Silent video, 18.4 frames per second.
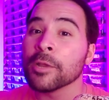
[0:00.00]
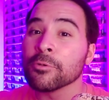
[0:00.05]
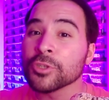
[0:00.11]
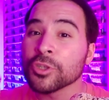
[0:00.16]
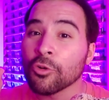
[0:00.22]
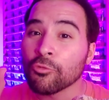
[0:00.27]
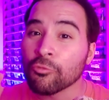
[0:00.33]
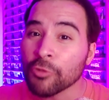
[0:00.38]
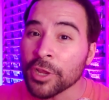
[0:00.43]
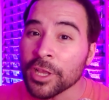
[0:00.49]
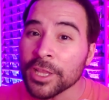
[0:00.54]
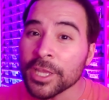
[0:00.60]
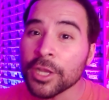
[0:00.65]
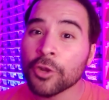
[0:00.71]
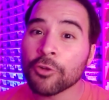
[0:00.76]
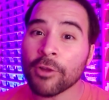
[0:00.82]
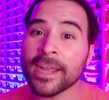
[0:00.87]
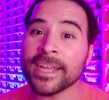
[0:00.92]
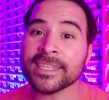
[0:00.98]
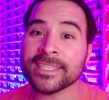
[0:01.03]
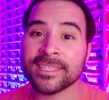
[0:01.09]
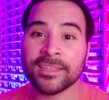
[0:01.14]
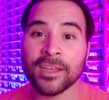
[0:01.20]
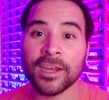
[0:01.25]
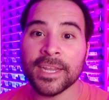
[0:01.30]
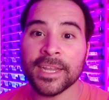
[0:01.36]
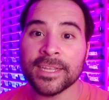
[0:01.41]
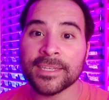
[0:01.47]
There was a really great
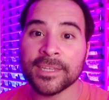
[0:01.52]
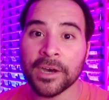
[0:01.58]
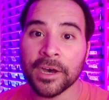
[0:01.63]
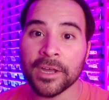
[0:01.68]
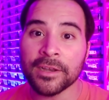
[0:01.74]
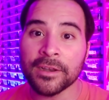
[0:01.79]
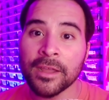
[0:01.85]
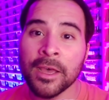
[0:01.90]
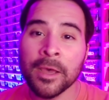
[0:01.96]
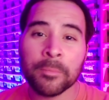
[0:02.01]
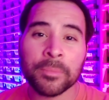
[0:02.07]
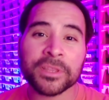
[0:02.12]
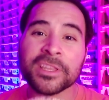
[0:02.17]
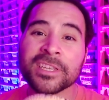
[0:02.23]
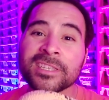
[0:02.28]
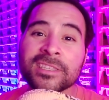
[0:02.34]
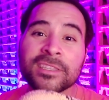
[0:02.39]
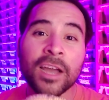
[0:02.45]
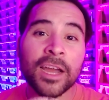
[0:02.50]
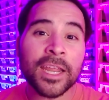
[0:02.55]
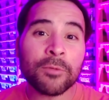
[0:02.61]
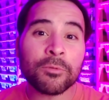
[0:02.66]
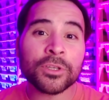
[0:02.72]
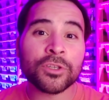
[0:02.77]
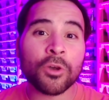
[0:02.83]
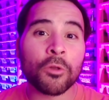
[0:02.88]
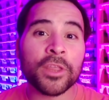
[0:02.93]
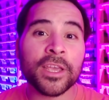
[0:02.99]
study done, but the study
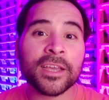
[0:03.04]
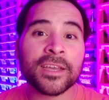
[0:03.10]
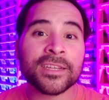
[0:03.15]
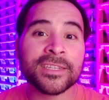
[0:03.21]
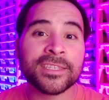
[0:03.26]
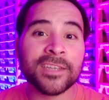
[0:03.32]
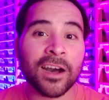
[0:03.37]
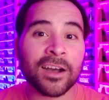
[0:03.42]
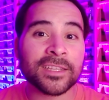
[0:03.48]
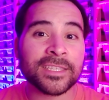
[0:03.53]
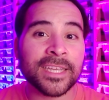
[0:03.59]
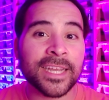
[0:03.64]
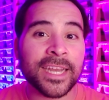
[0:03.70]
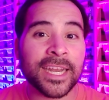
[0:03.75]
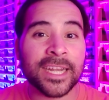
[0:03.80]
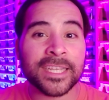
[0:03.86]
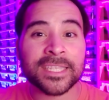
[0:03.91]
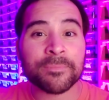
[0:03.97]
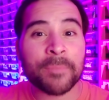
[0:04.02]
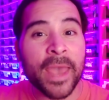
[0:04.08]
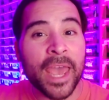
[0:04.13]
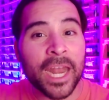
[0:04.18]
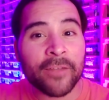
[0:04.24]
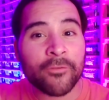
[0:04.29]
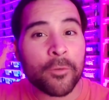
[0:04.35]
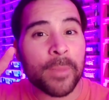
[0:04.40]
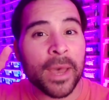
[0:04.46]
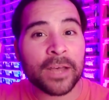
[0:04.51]
was only conducted in a
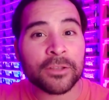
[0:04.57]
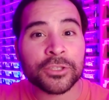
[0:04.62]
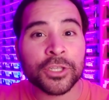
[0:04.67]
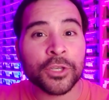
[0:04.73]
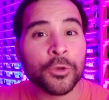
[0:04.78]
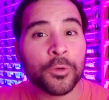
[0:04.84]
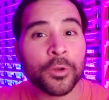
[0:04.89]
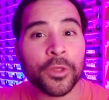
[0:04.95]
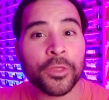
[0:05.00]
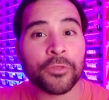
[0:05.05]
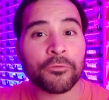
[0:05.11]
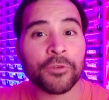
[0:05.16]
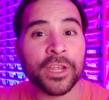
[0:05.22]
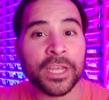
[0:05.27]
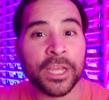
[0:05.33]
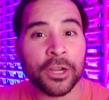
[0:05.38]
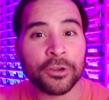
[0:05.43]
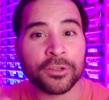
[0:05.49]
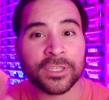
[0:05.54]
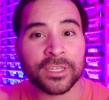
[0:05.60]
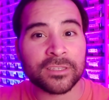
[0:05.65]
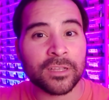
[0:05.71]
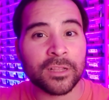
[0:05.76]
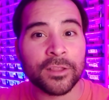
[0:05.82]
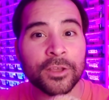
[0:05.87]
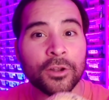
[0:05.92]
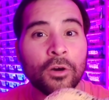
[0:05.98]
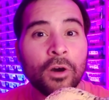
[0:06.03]
span of about 2 to 3 years. It's
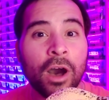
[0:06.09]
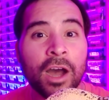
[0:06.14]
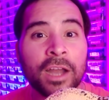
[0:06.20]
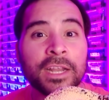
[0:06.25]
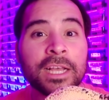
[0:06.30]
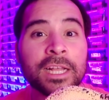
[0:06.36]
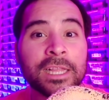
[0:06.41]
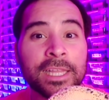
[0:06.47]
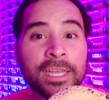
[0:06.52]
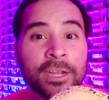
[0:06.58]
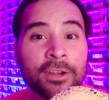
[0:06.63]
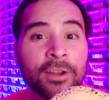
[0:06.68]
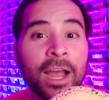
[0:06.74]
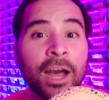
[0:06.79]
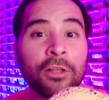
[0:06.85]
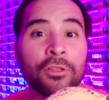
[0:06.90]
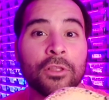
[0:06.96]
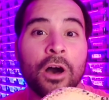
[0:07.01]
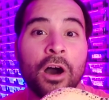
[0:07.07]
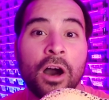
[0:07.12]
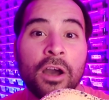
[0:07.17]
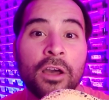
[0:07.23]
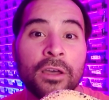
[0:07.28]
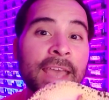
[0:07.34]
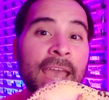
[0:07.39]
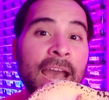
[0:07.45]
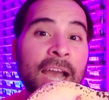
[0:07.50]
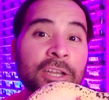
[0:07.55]
a little unclear how long
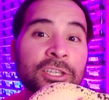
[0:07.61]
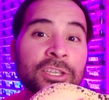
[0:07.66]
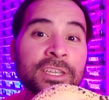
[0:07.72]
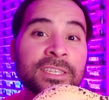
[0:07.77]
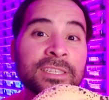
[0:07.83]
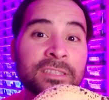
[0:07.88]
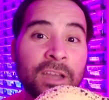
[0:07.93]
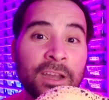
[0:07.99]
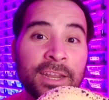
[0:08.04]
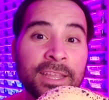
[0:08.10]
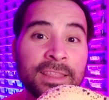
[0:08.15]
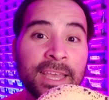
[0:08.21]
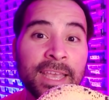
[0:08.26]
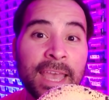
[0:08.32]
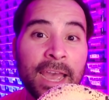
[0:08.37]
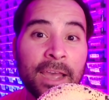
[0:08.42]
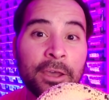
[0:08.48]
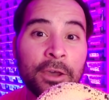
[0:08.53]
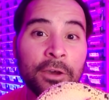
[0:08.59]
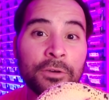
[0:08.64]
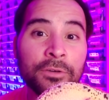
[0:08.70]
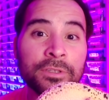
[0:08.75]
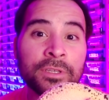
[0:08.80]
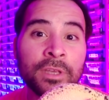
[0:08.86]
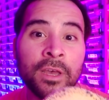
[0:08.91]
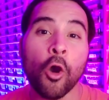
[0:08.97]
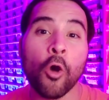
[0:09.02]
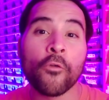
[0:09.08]
they actually studied the
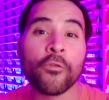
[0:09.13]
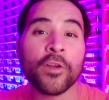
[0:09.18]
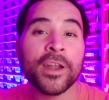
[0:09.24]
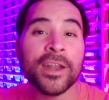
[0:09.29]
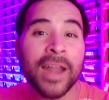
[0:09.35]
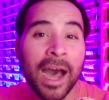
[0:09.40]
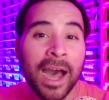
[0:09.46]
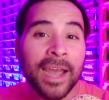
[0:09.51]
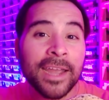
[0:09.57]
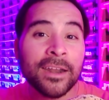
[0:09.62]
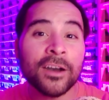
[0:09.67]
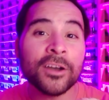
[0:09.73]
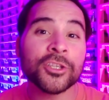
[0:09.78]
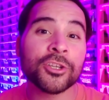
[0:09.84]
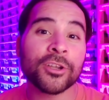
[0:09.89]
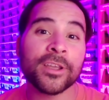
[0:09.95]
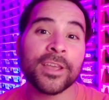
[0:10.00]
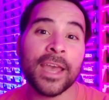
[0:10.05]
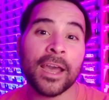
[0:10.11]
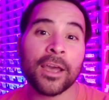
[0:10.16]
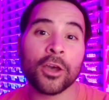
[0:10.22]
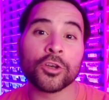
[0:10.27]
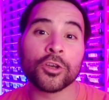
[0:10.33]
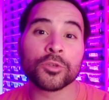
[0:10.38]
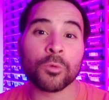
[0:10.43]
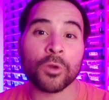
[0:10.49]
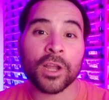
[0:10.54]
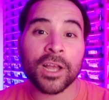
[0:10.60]
geckos. Over 900
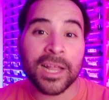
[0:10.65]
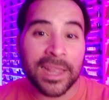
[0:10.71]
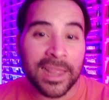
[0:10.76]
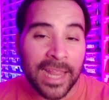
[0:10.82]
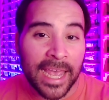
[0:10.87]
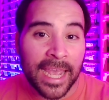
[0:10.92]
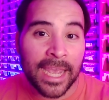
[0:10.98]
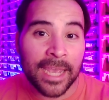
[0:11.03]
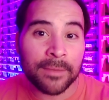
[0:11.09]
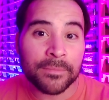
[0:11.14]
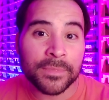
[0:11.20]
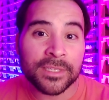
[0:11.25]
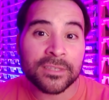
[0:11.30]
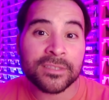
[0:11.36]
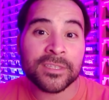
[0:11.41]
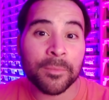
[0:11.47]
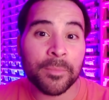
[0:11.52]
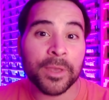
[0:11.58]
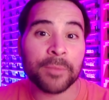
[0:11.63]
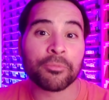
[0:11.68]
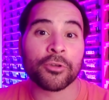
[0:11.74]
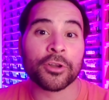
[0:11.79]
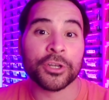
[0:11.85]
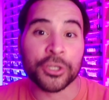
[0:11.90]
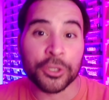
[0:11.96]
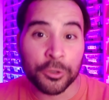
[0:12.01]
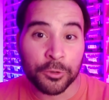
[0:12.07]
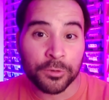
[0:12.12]
geckos were claimed to be
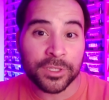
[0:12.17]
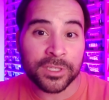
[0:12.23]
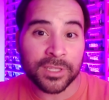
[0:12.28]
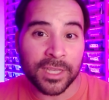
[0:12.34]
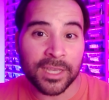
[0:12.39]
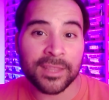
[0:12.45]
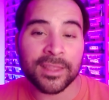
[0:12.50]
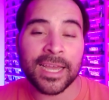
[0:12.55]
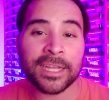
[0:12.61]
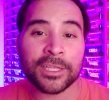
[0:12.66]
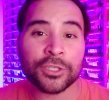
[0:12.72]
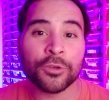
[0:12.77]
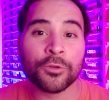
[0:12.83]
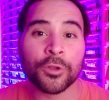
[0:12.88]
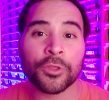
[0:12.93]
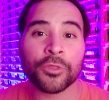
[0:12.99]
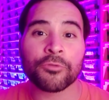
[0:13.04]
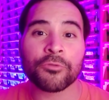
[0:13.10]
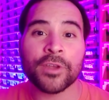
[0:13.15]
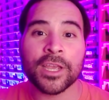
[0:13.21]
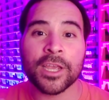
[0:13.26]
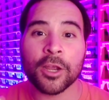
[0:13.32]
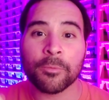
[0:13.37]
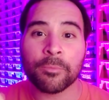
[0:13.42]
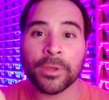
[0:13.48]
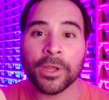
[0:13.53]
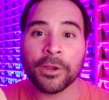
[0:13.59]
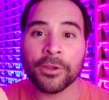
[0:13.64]
produced in that 2 to 3
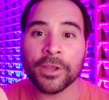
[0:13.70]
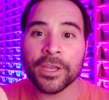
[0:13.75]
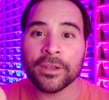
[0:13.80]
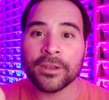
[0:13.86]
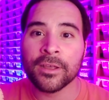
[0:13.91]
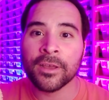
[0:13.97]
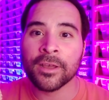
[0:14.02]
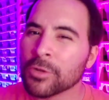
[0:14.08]
year period,